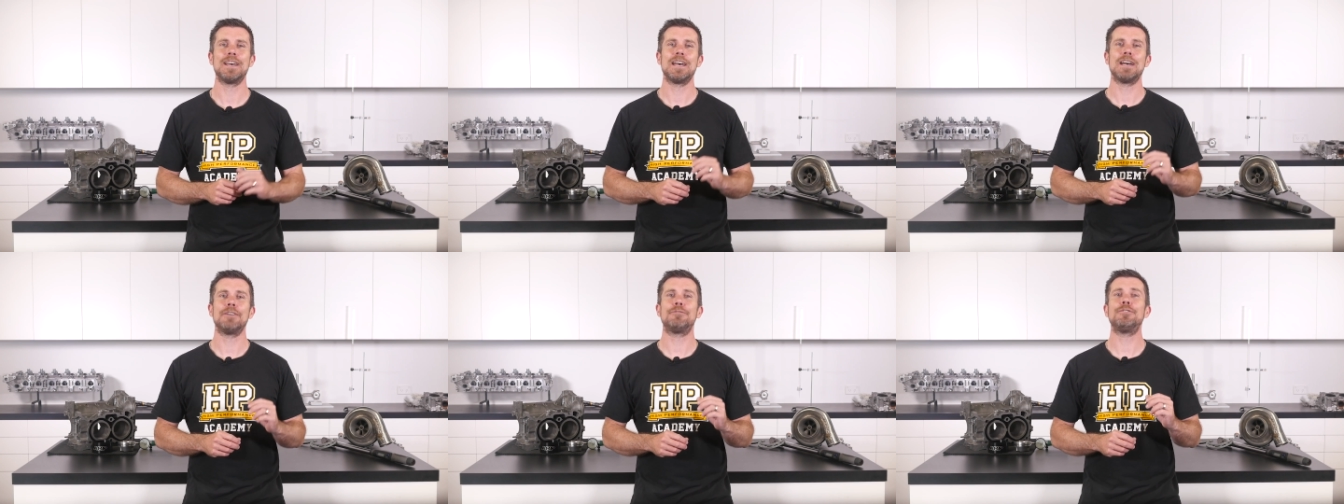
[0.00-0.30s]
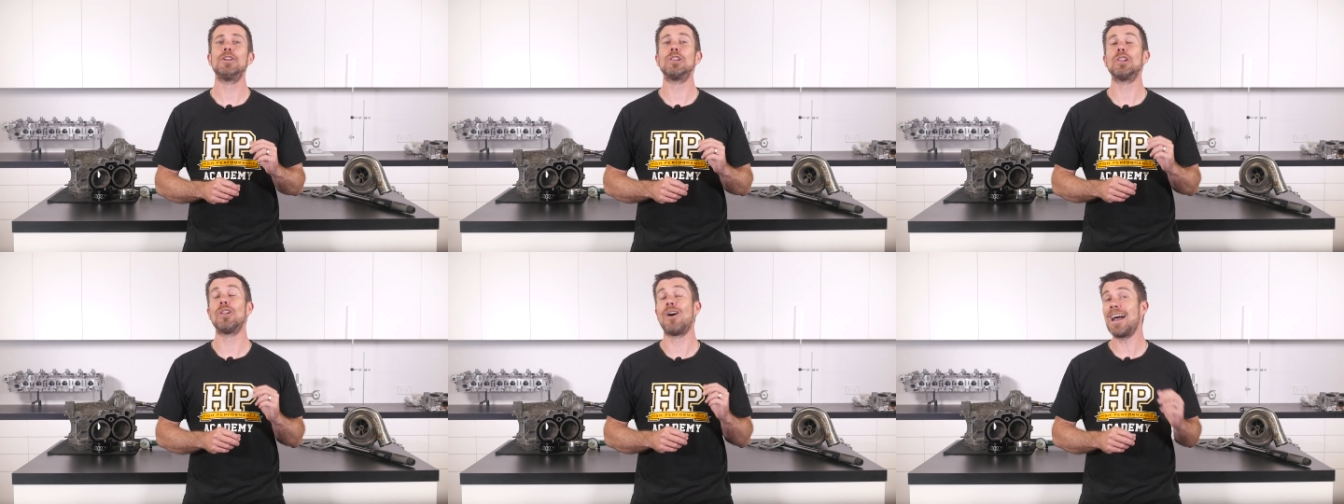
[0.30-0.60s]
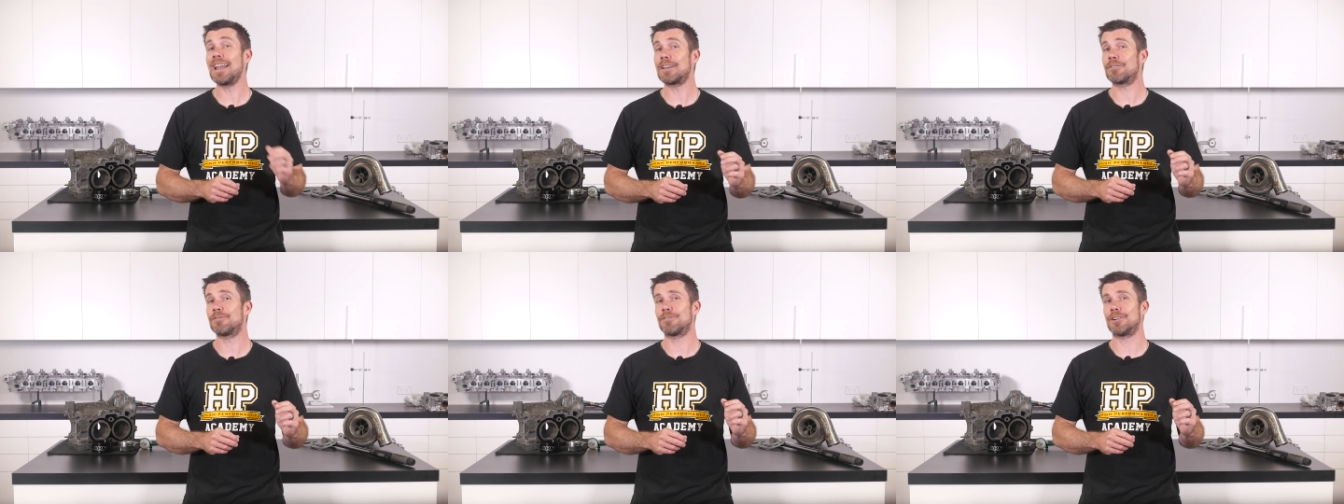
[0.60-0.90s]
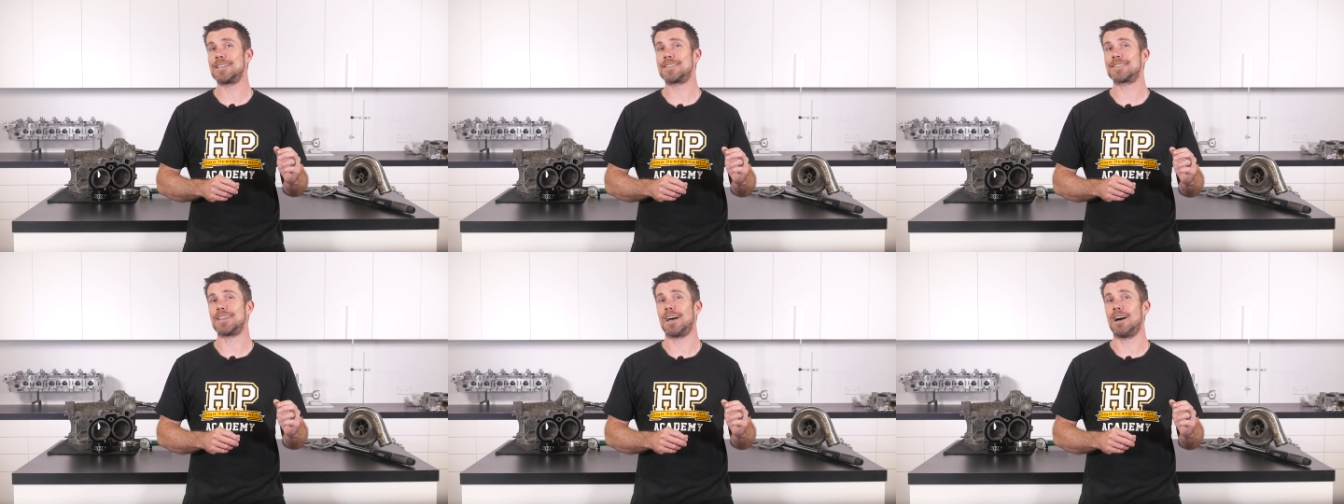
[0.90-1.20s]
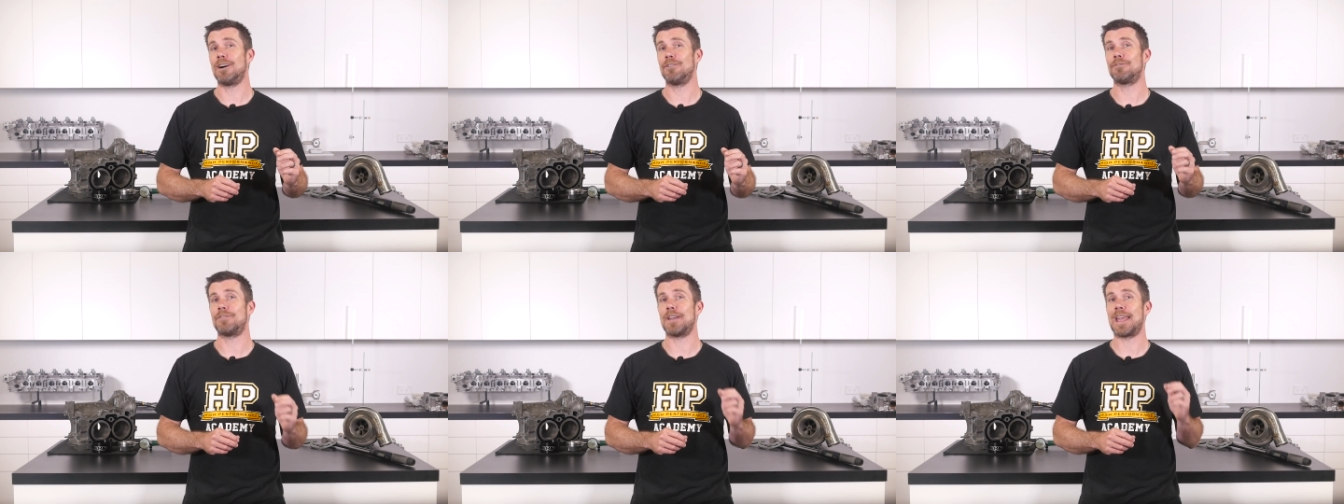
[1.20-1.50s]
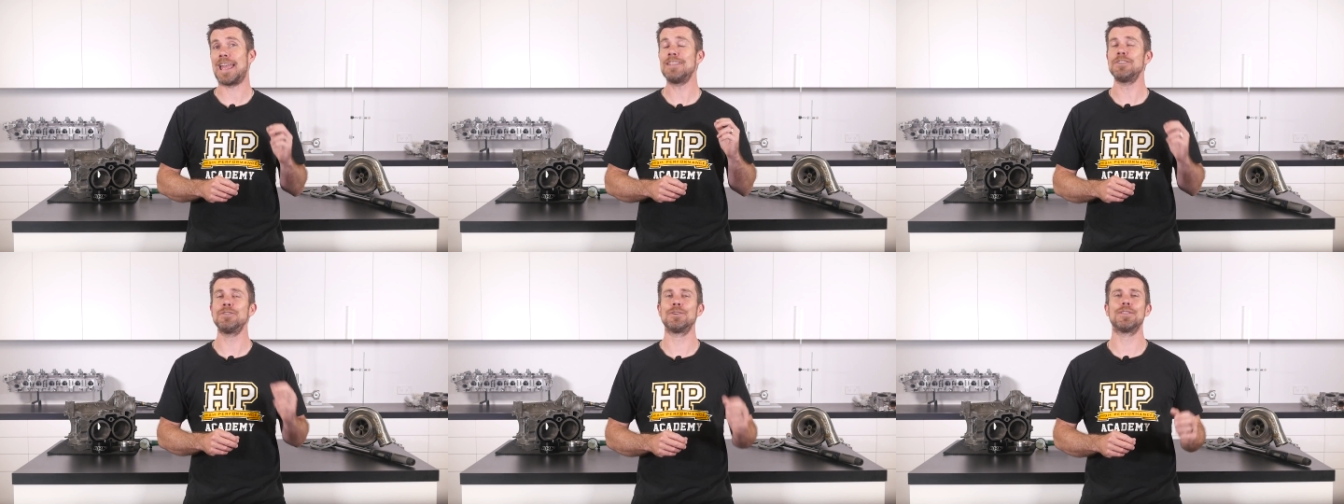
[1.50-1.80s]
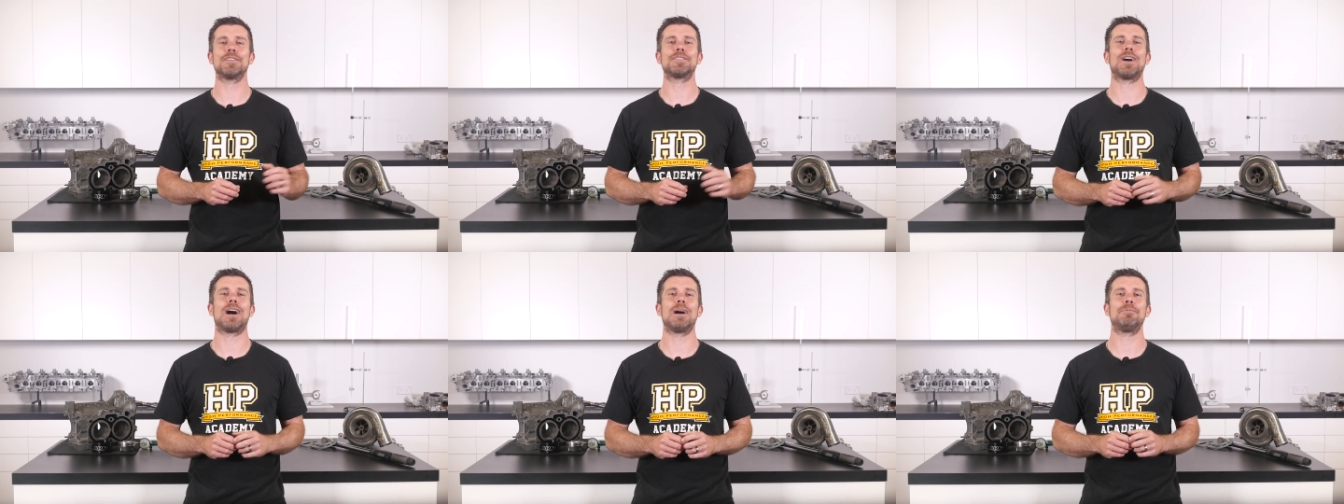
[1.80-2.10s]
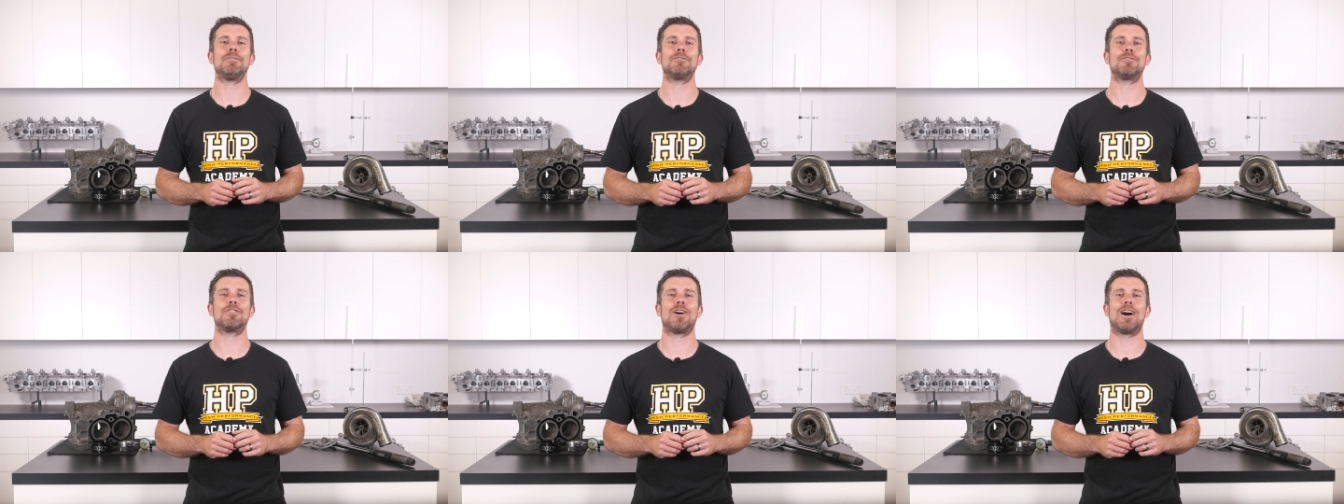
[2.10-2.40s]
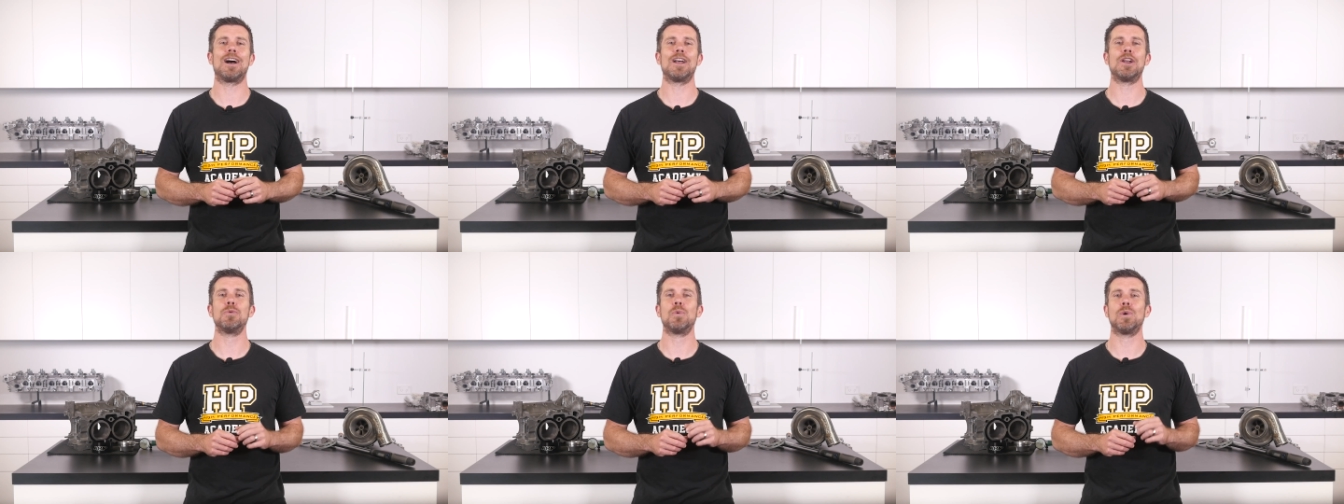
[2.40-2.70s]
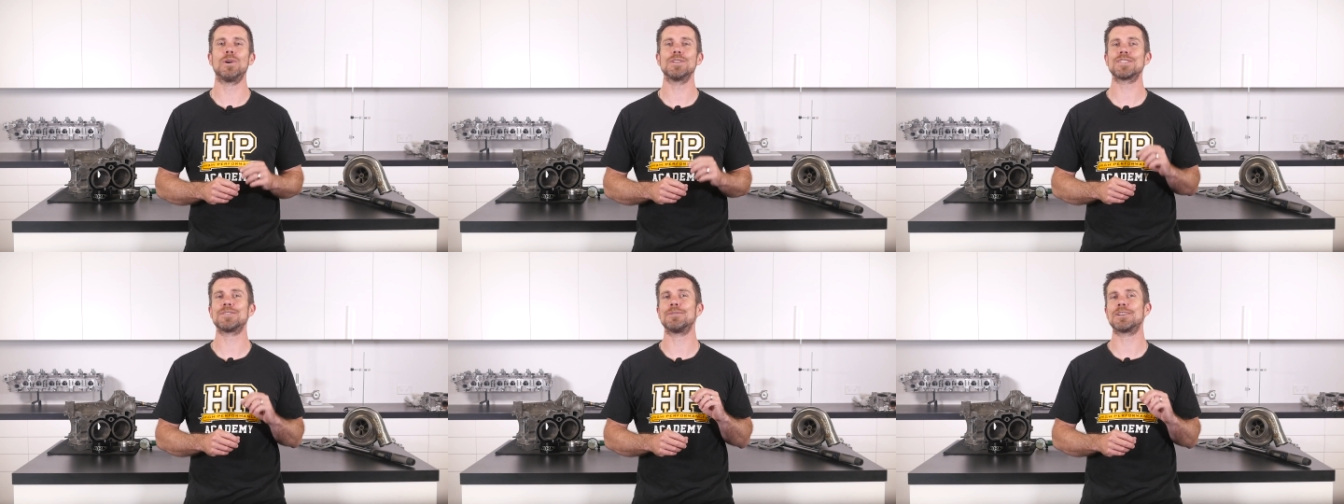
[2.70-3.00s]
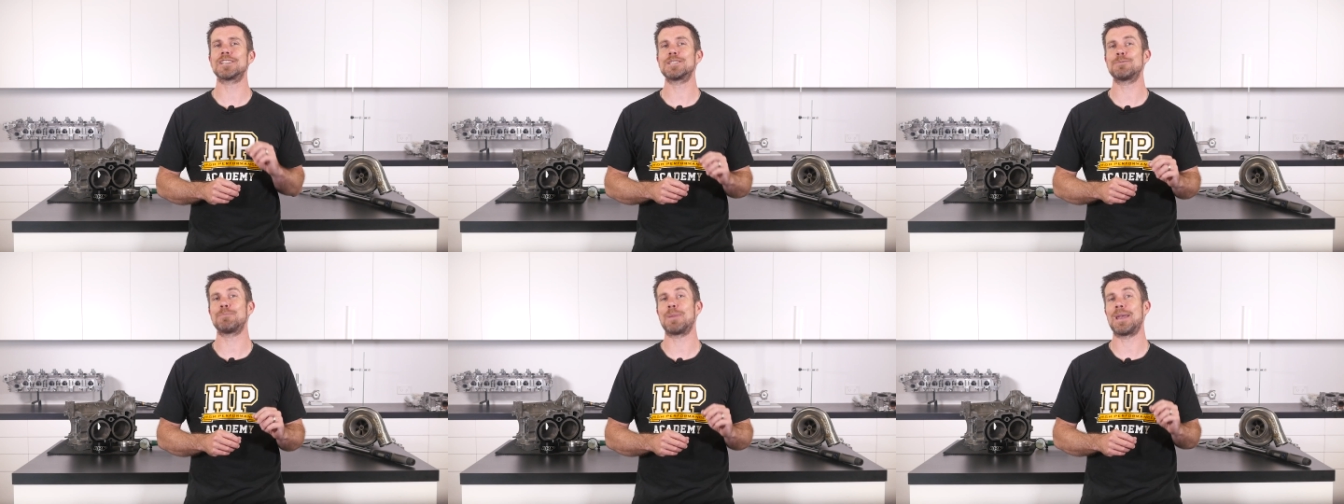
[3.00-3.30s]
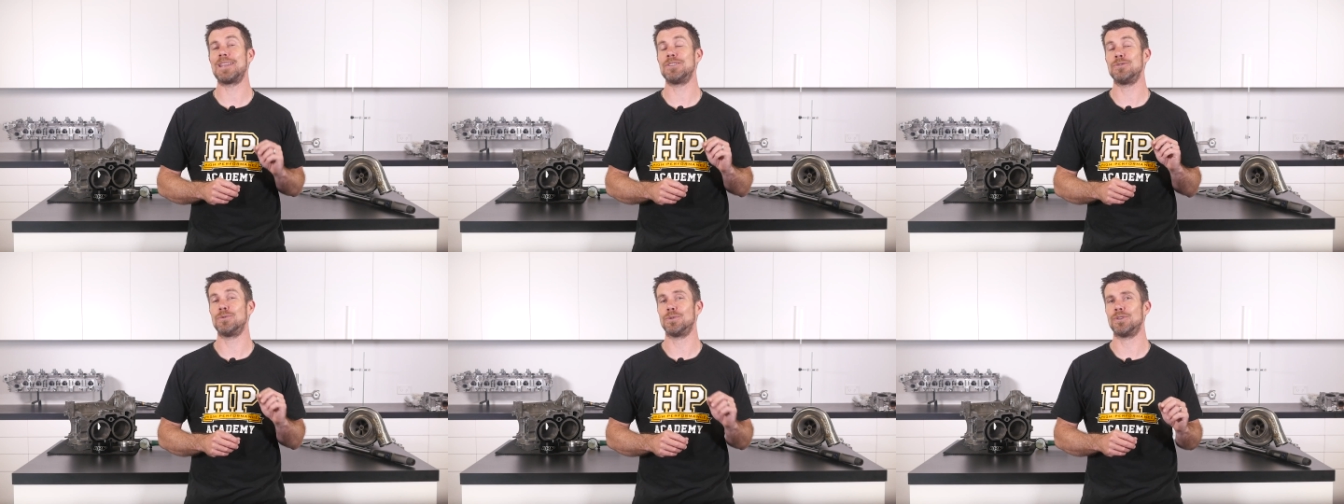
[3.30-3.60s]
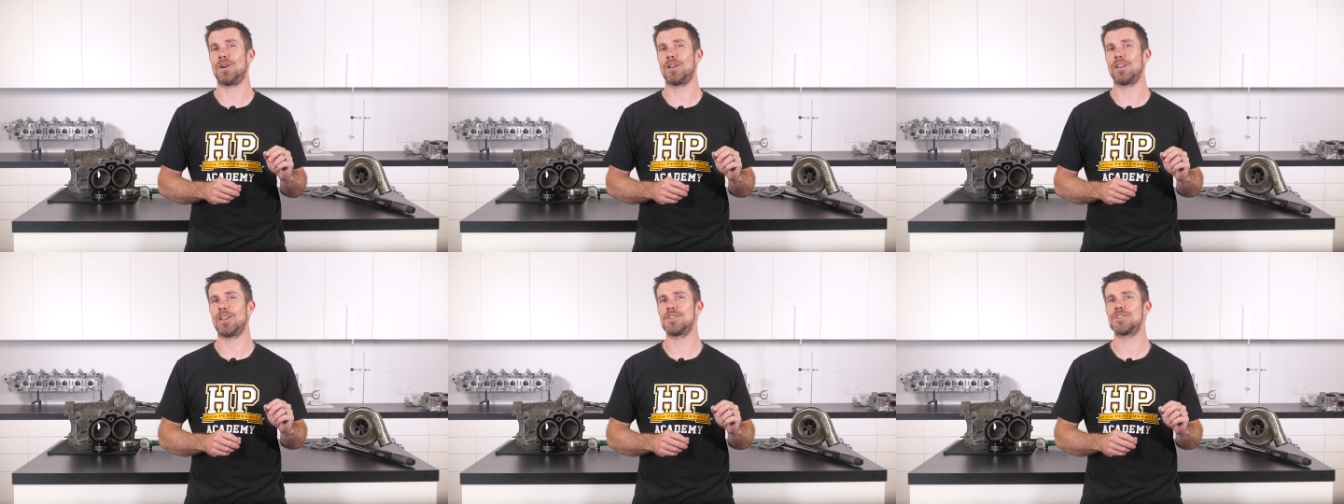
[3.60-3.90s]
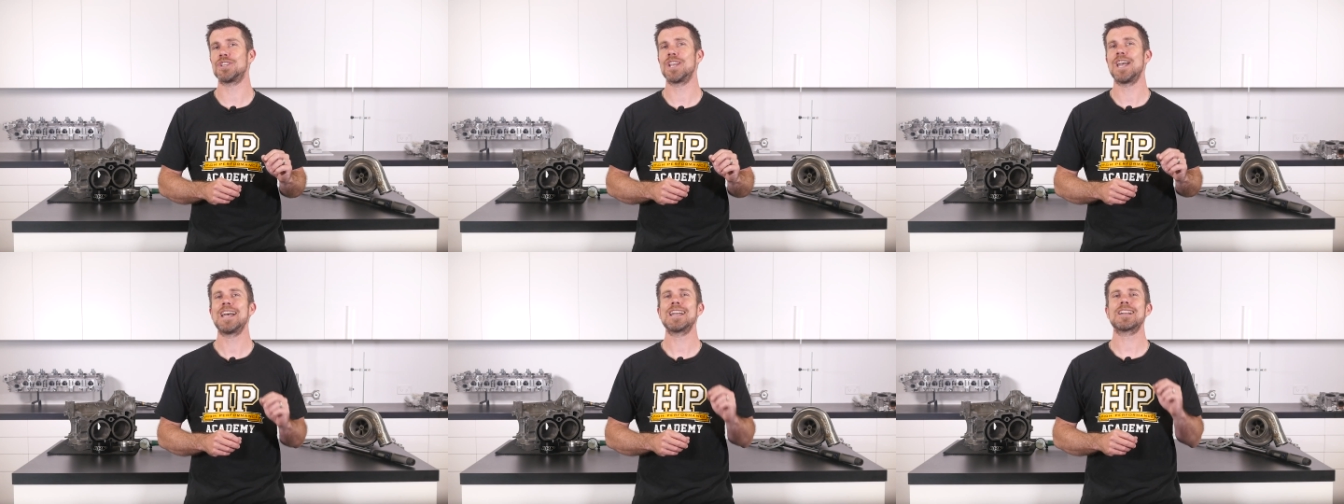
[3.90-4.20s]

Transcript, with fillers: If you like free stuff and you're the type of guy who wants to expand your knowledge,